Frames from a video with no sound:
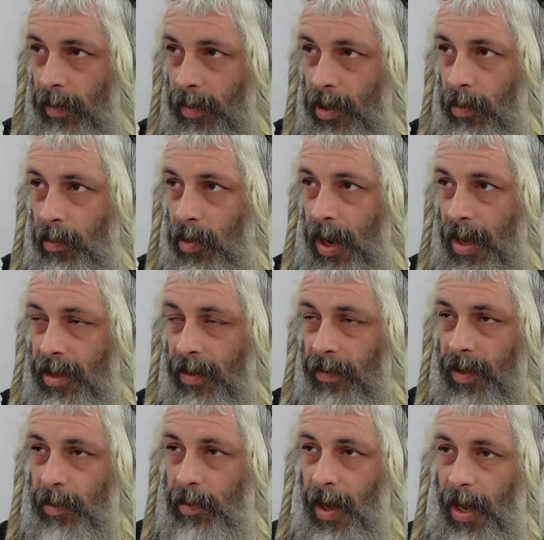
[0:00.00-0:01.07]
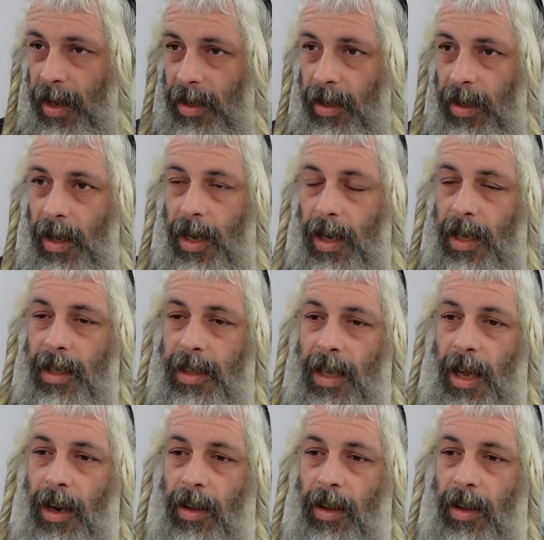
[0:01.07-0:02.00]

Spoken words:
comprised of his body, is not